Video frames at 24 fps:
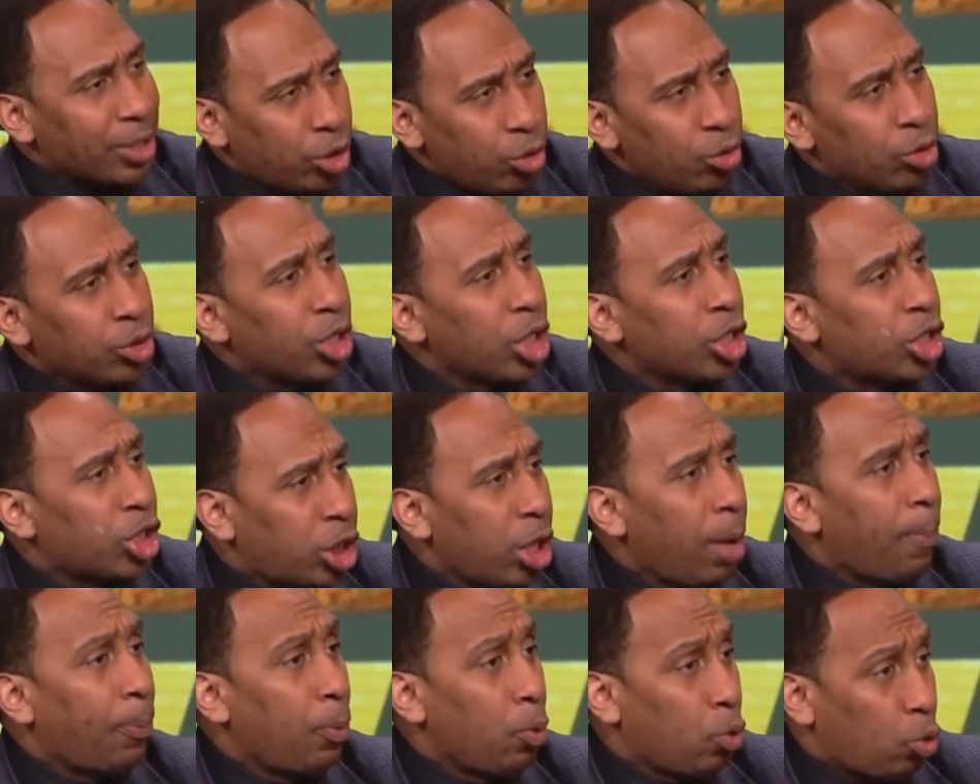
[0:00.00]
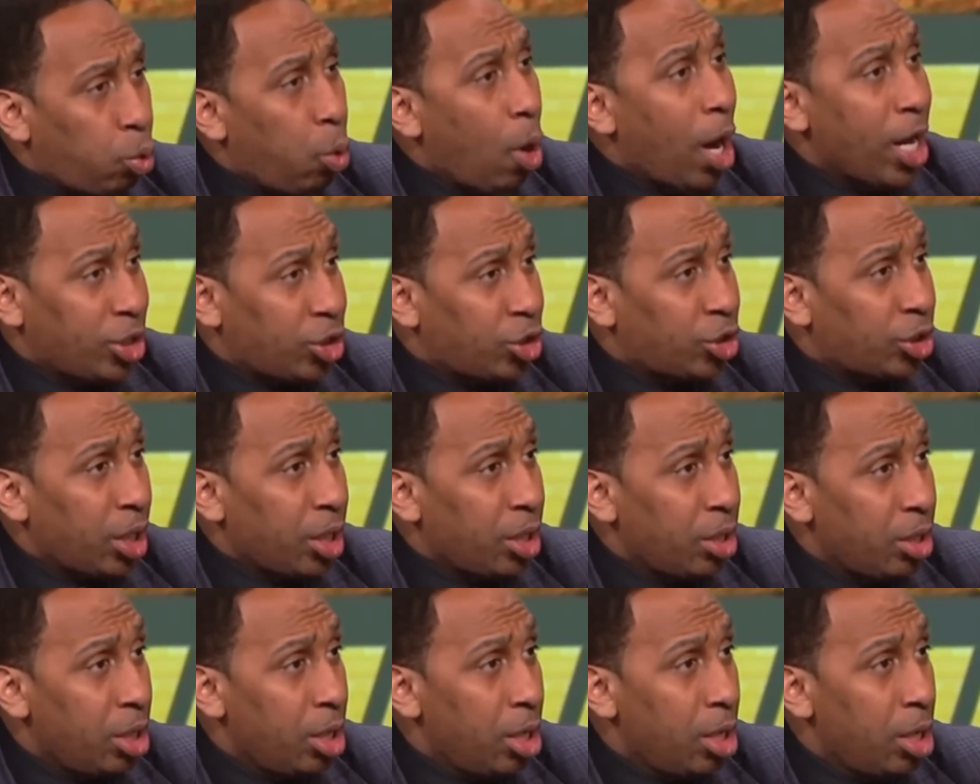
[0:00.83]
there be some underlying
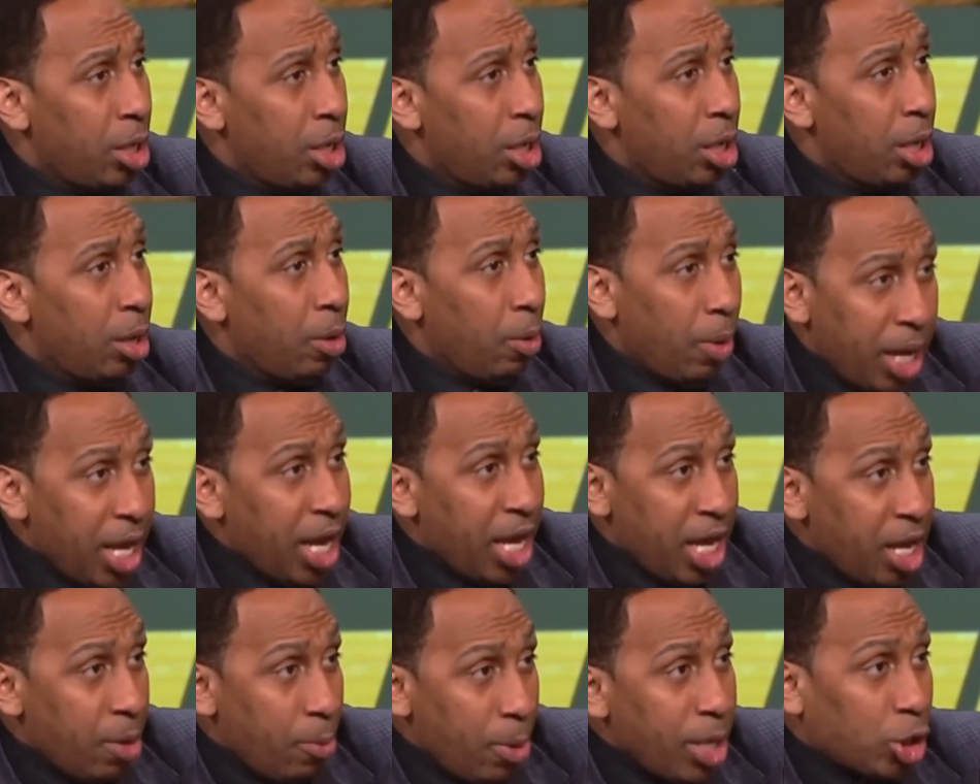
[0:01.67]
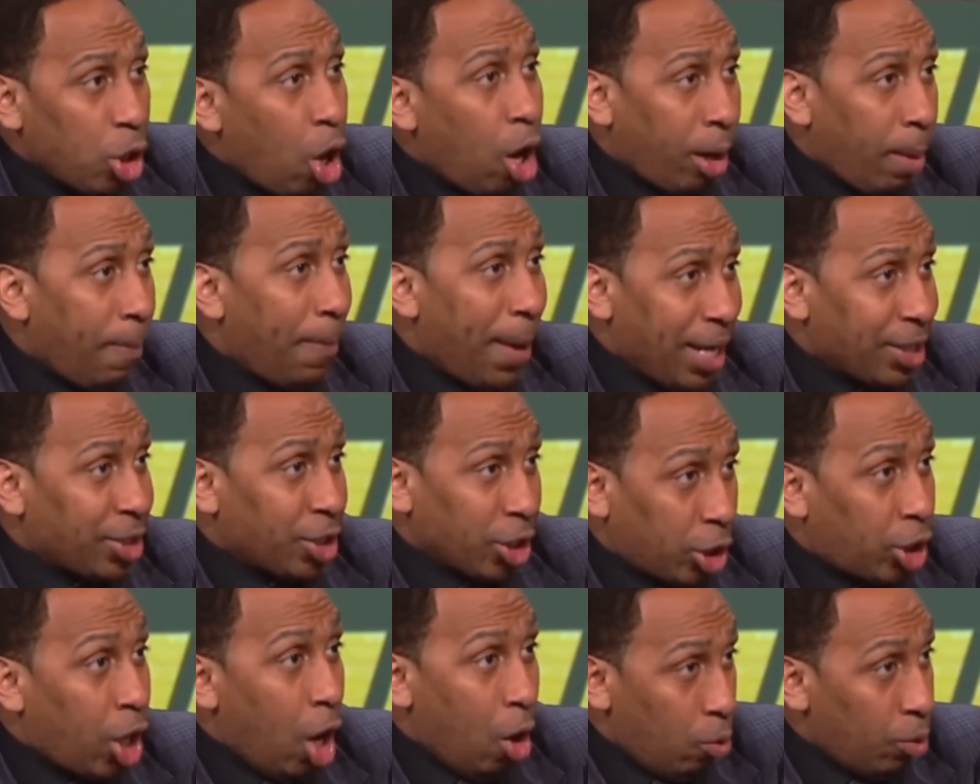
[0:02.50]
tension within the WNBA about
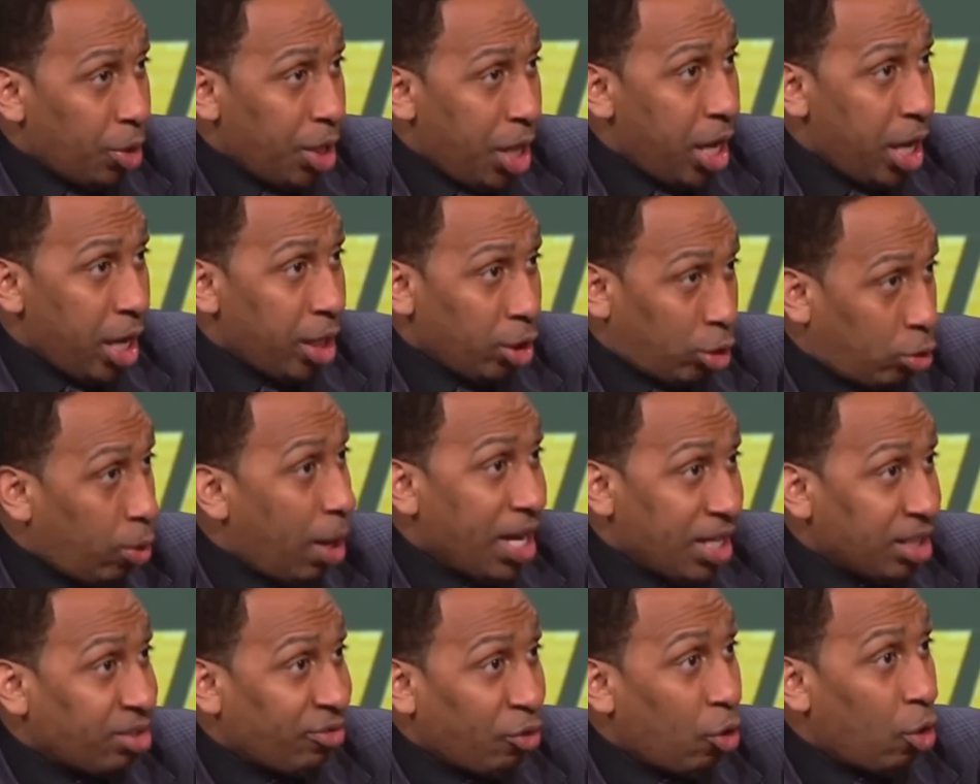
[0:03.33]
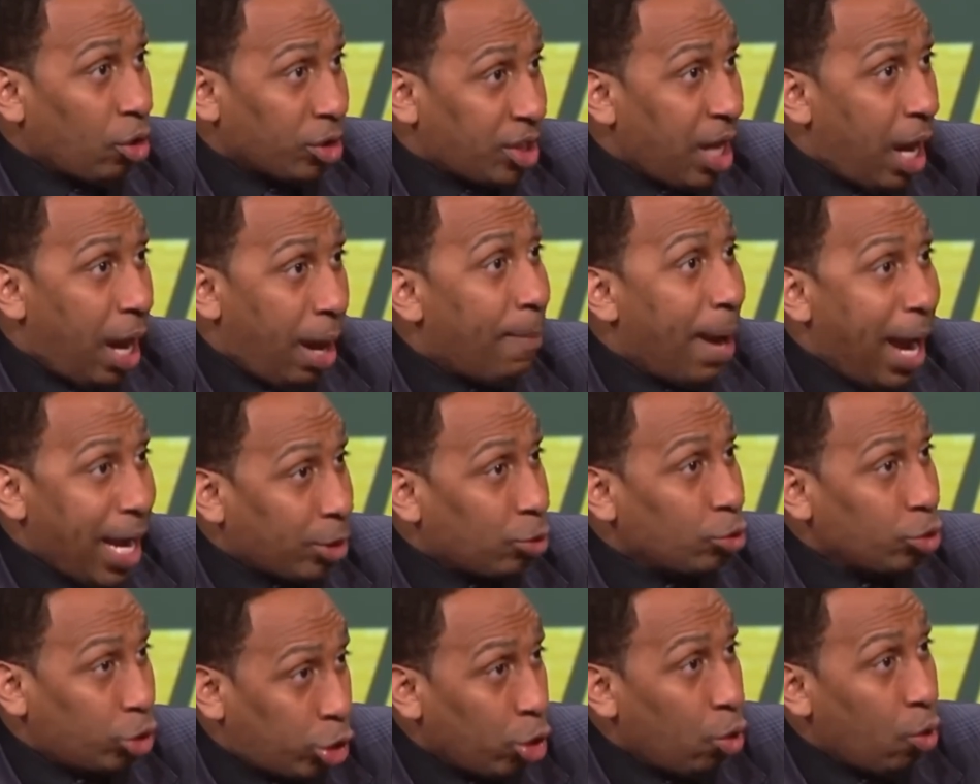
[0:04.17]
how much attention Clark has garnered in
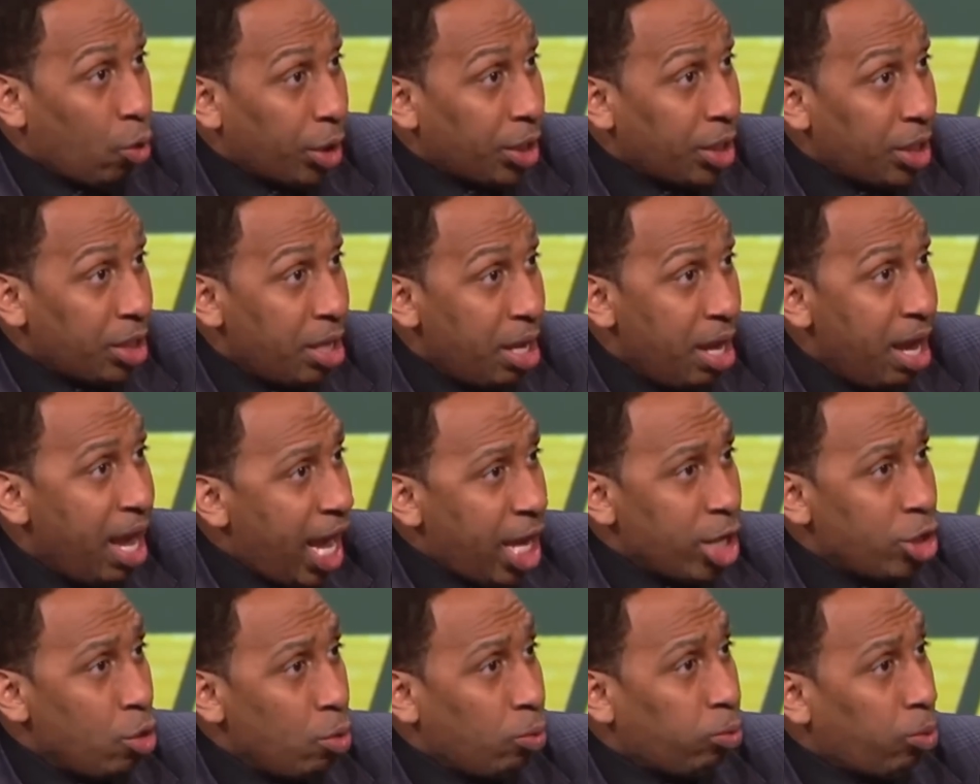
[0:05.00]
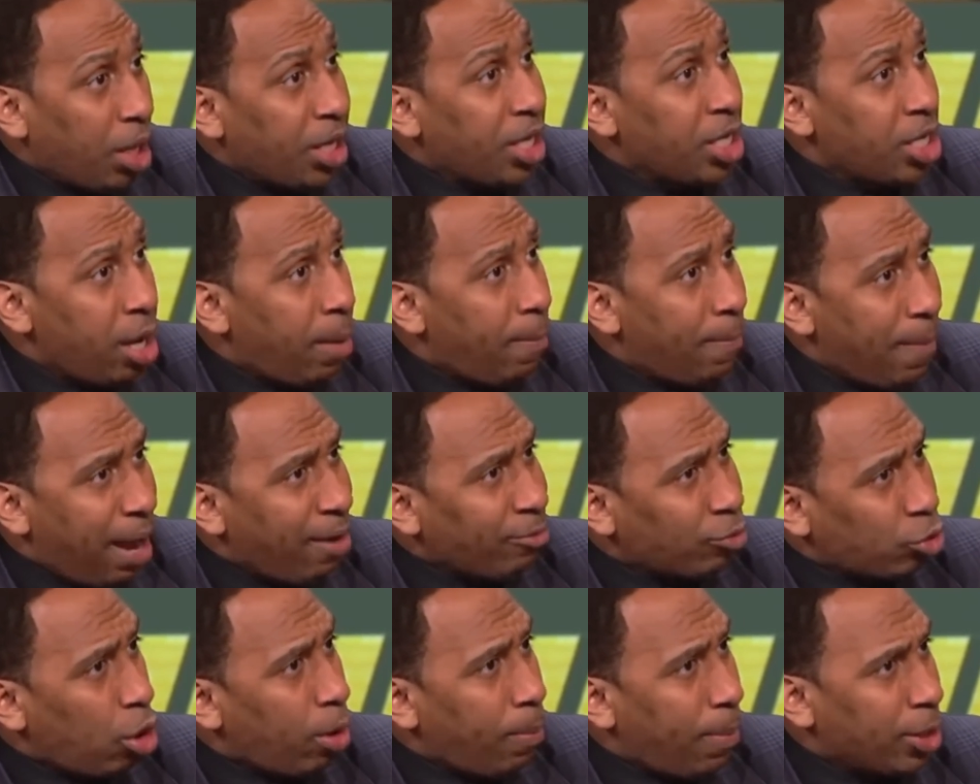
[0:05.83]
such a short time?
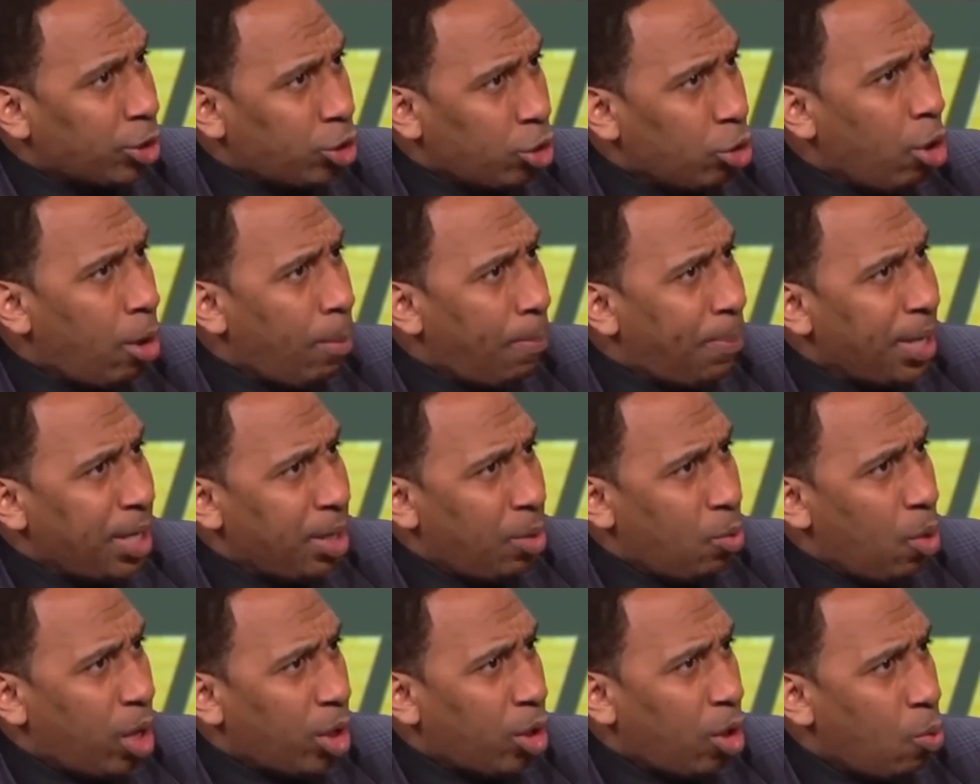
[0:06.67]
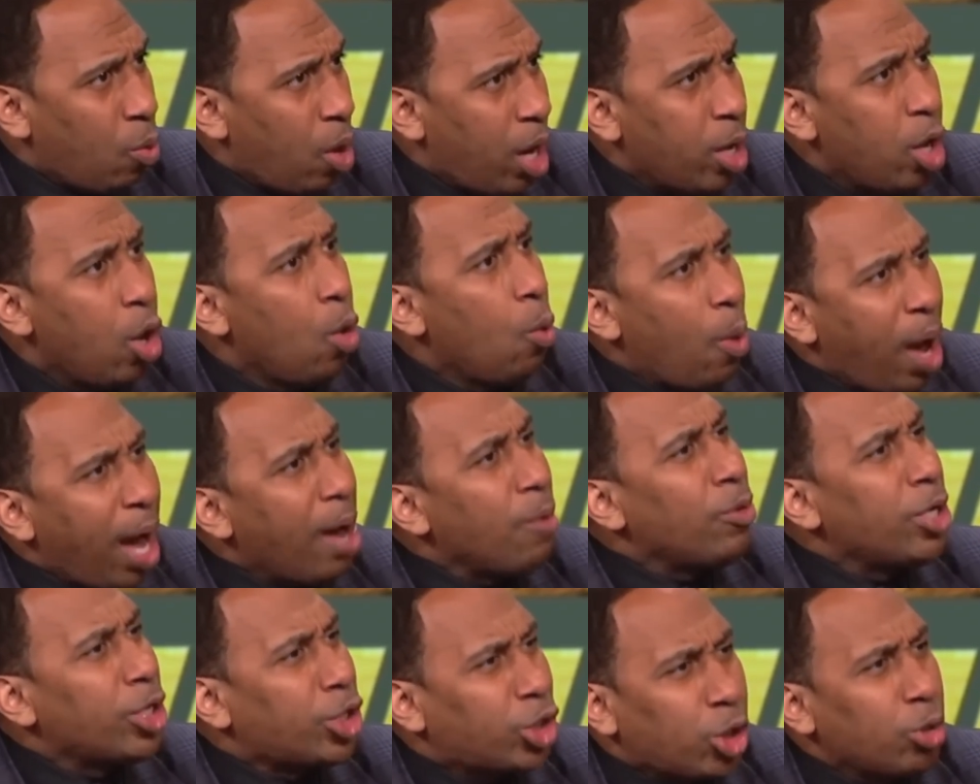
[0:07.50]
Stephen A. pointed out how,
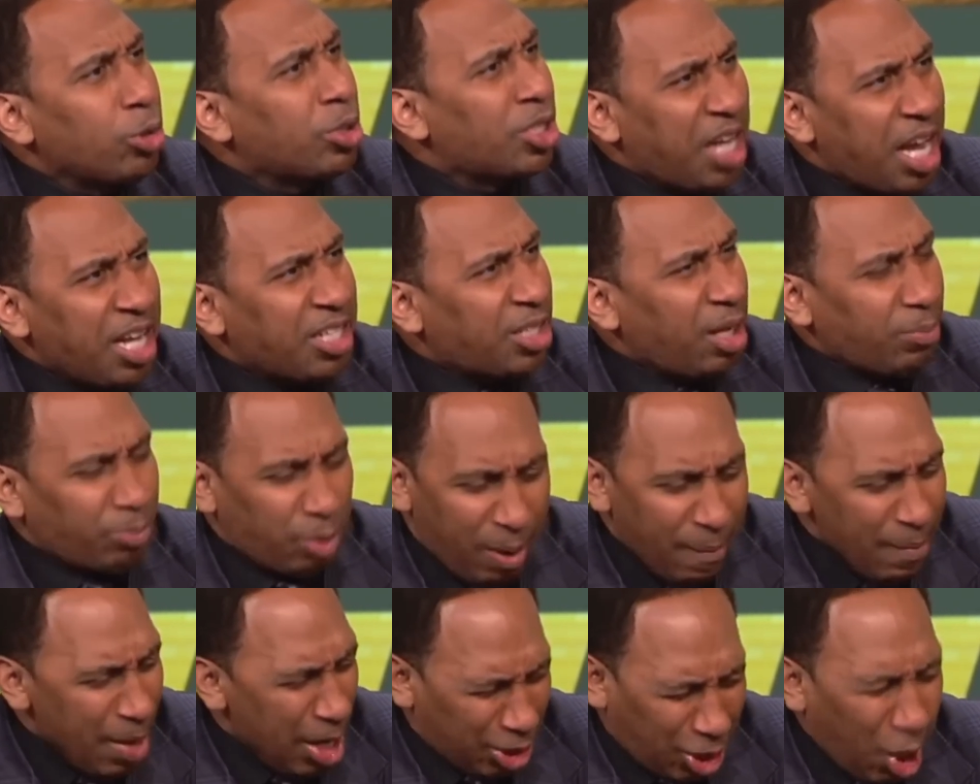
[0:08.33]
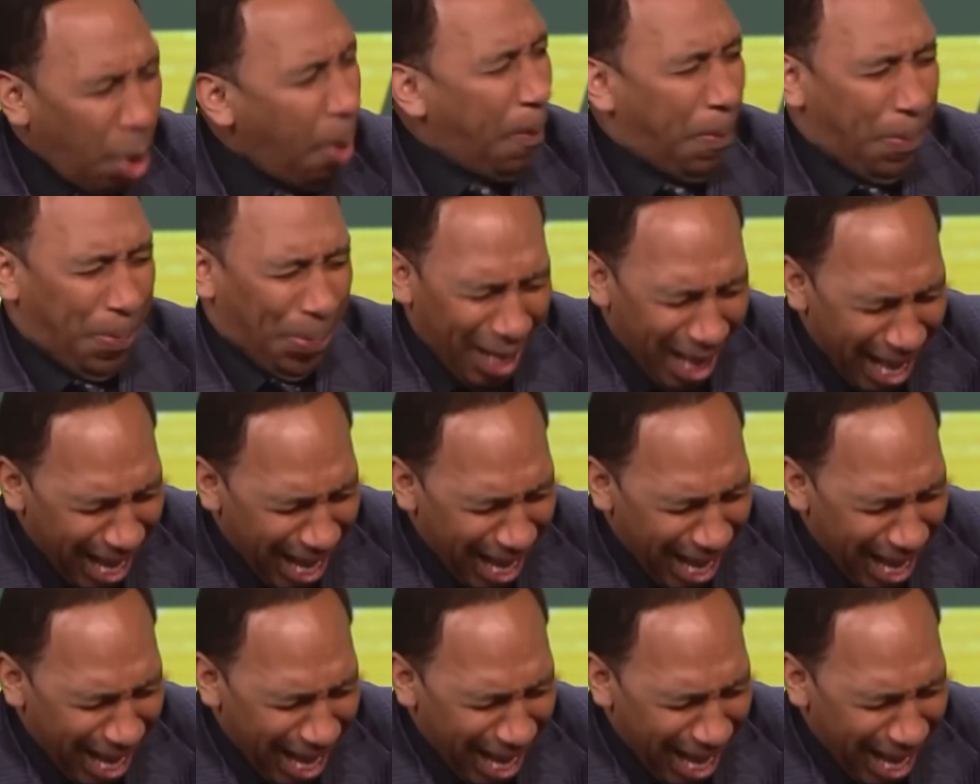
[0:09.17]
when Michael Jordan rose to